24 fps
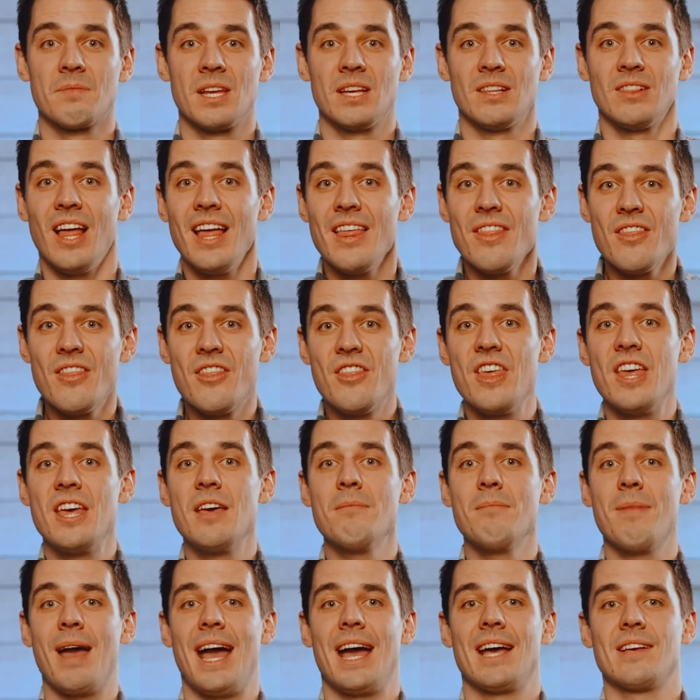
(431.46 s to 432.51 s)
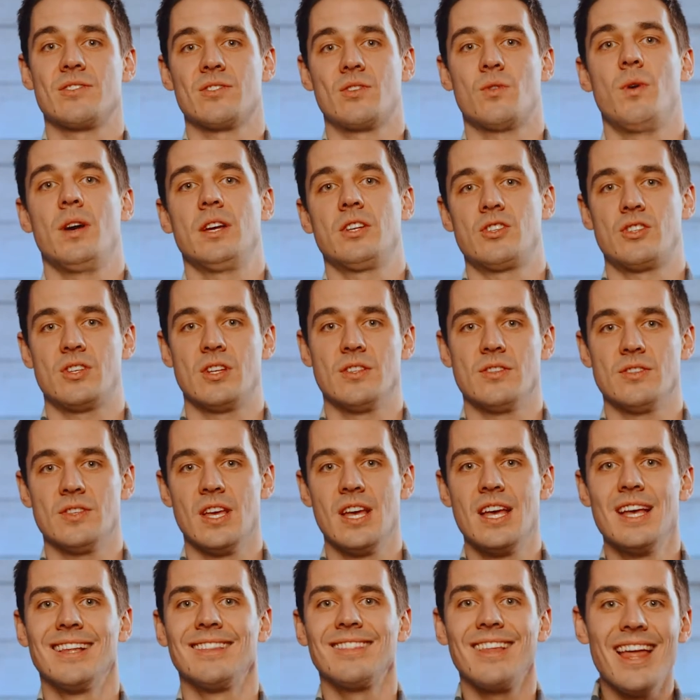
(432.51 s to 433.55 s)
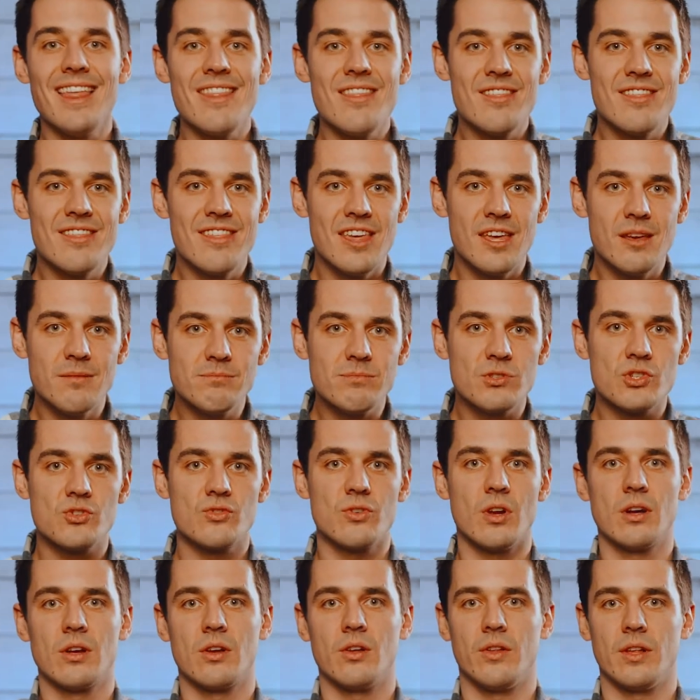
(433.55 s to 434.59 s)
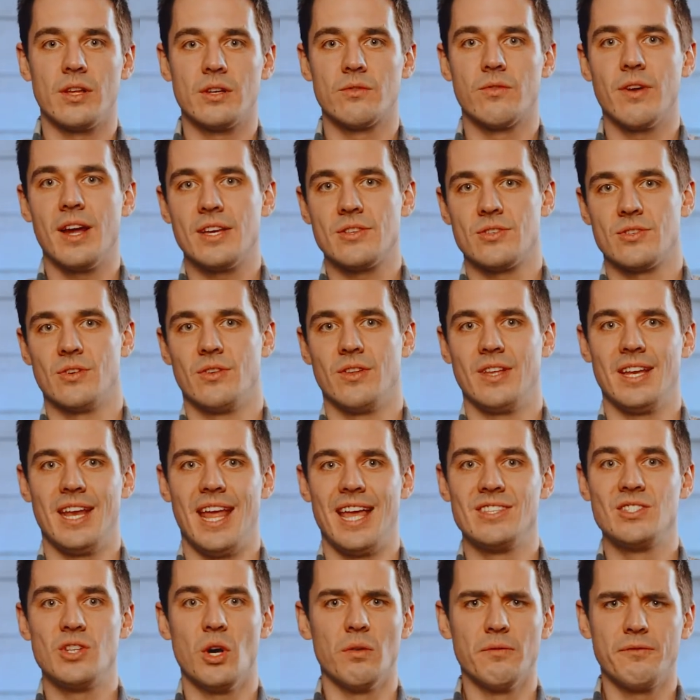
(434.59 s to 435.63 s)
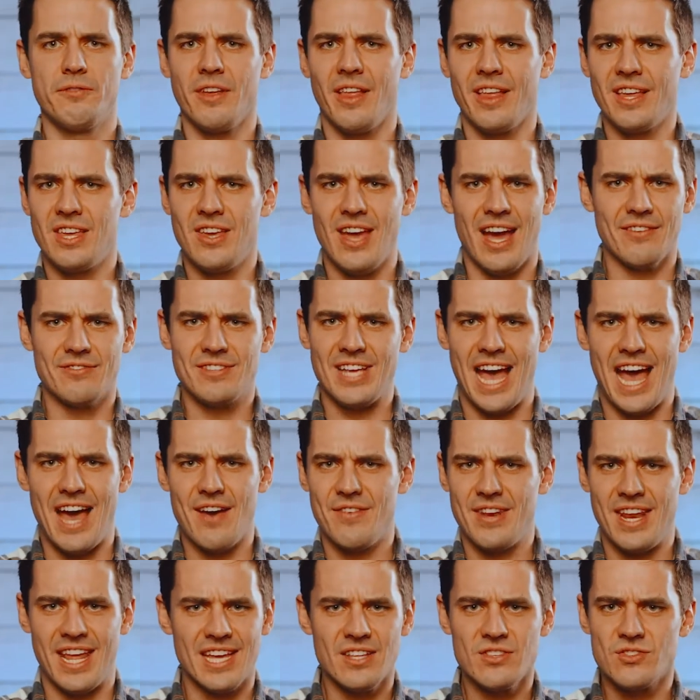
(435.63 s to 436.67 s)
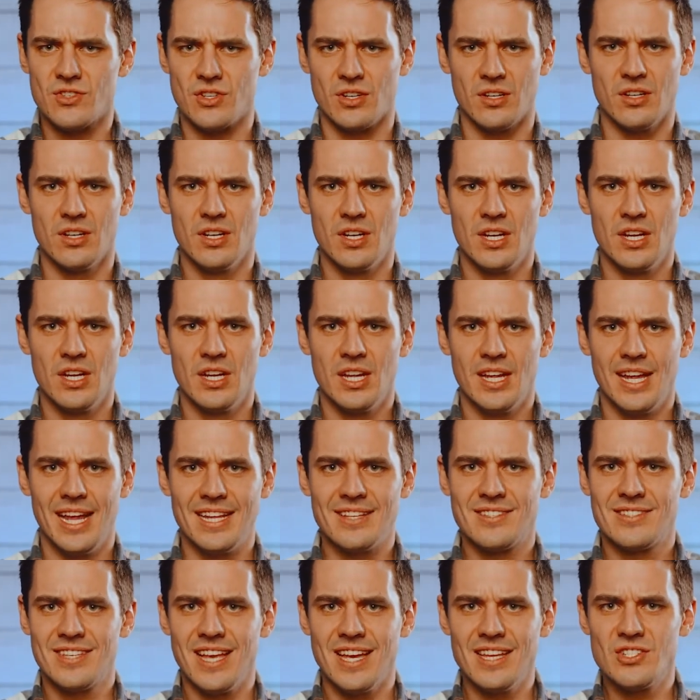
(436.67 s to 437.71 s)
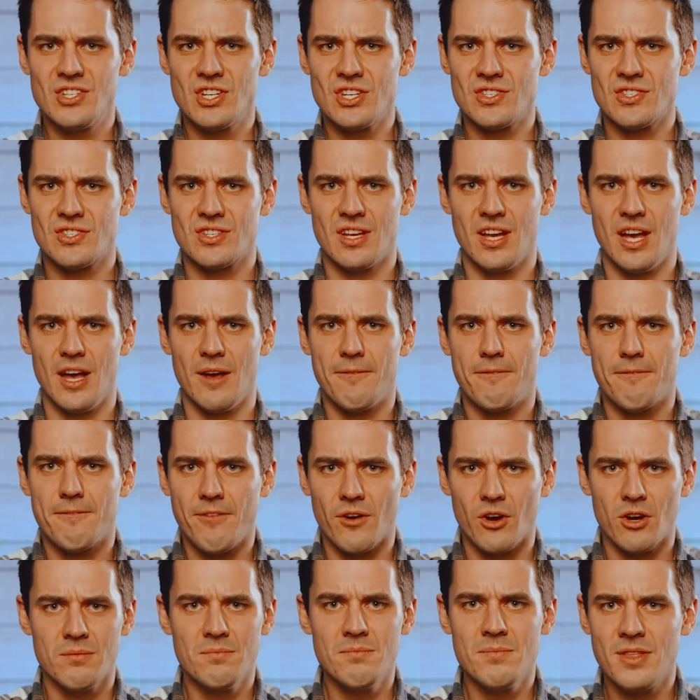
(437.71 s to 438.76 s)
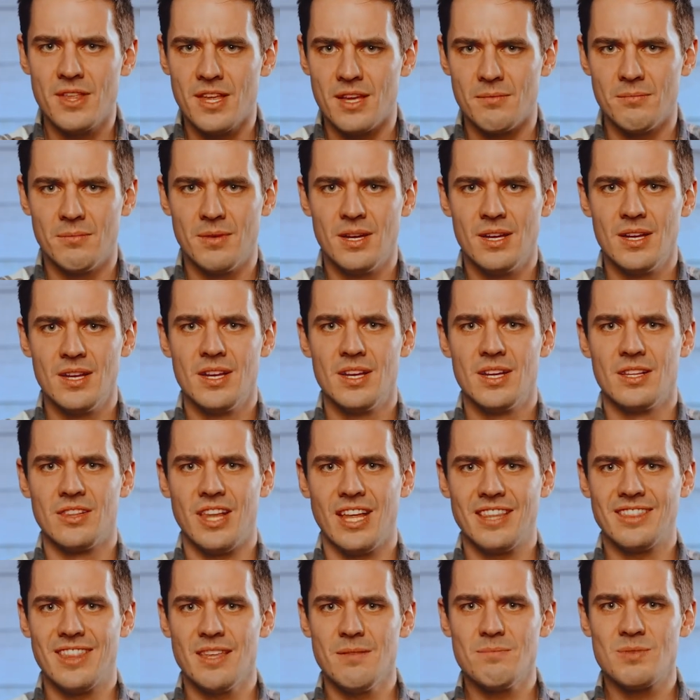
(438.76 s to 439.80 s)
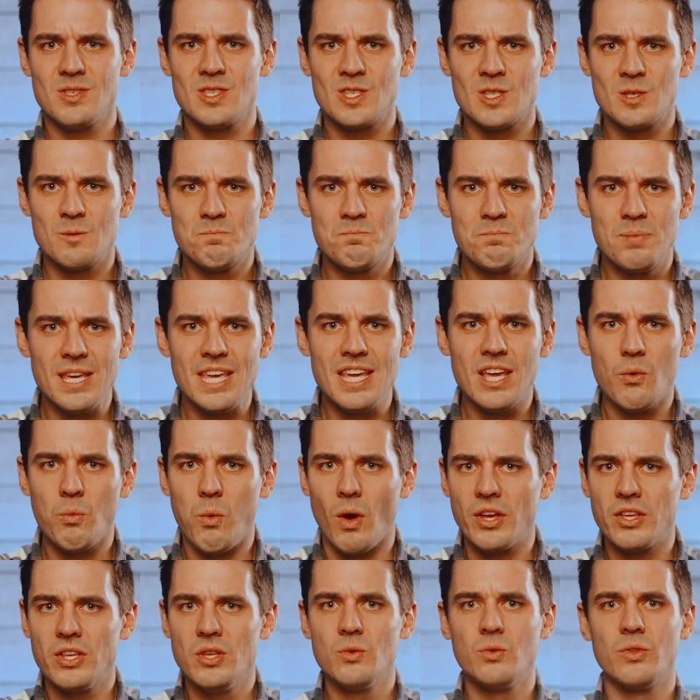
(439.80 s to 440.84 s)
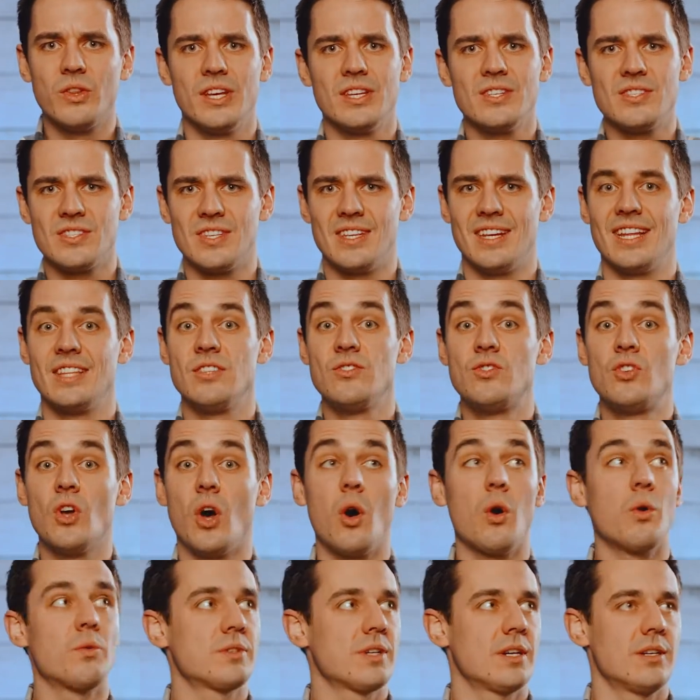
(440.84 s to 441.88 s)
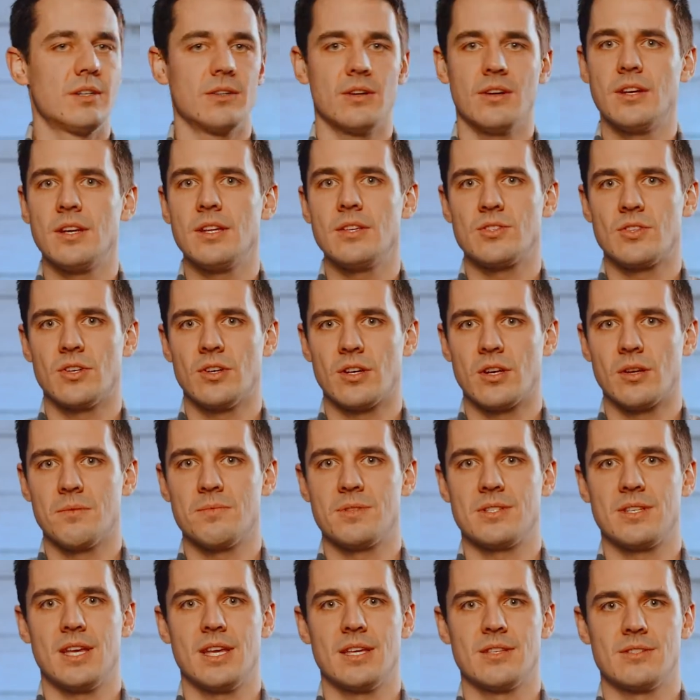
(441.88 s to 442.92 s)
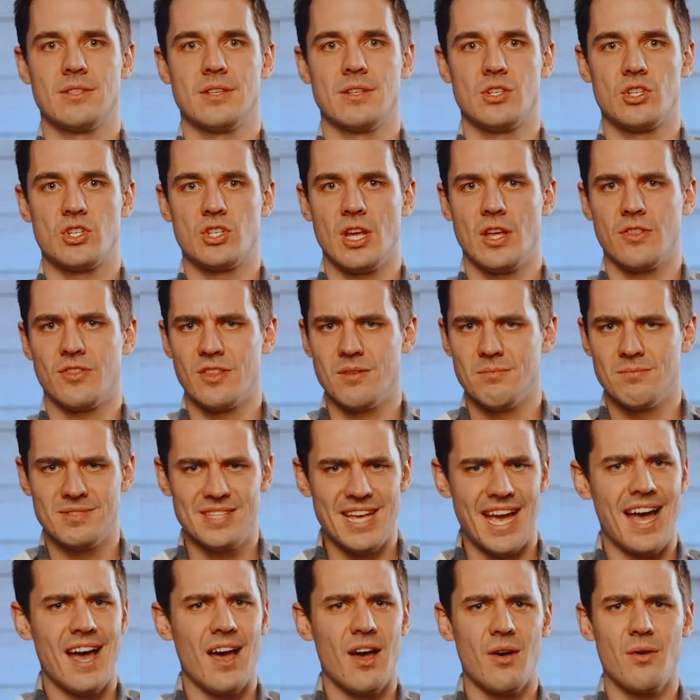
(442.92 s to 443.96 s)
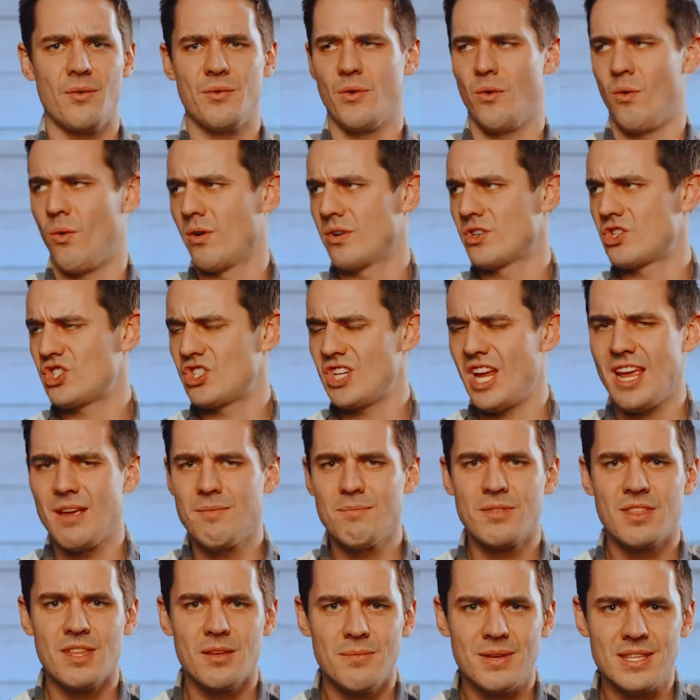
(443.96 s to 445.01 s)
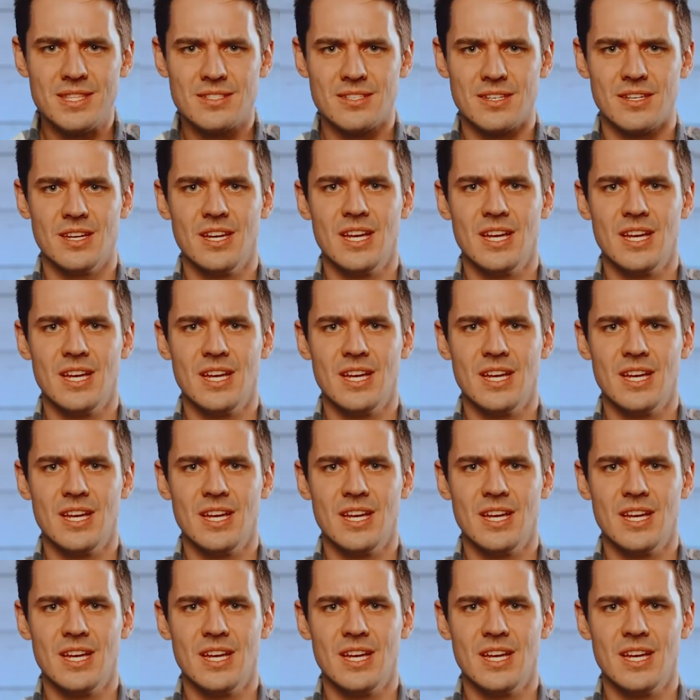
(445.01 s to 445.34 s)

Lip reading: Let them ask questions. Let them struggle and wrestle, and don't feel like you have to have an answer. Instead, just affirm them. Let them speak while you listen, and don't, under any circumstances, shut them down or shame them